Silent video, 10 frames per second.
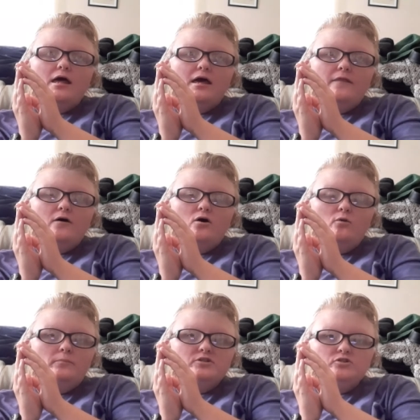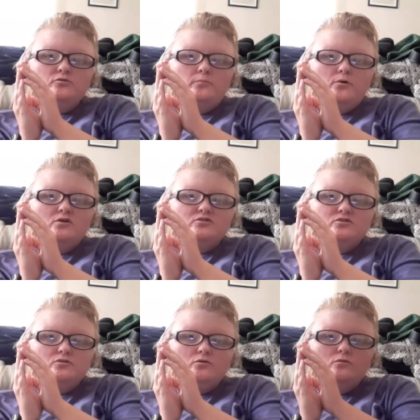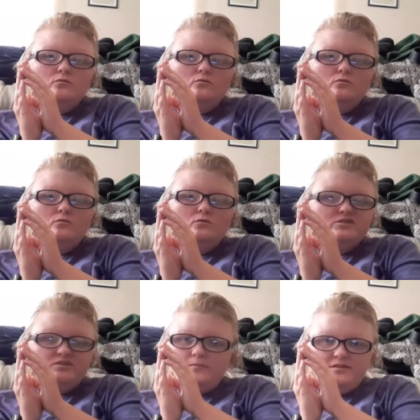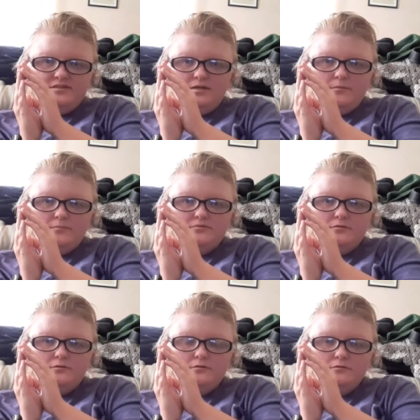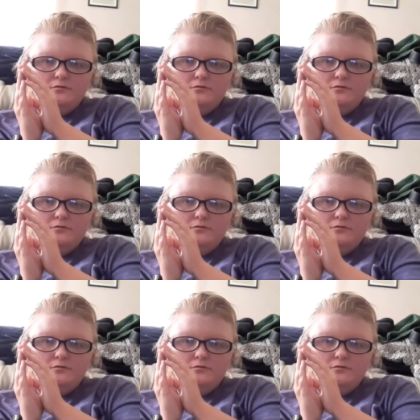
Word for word: And The Hope Is You Part 2 was the best damn episode.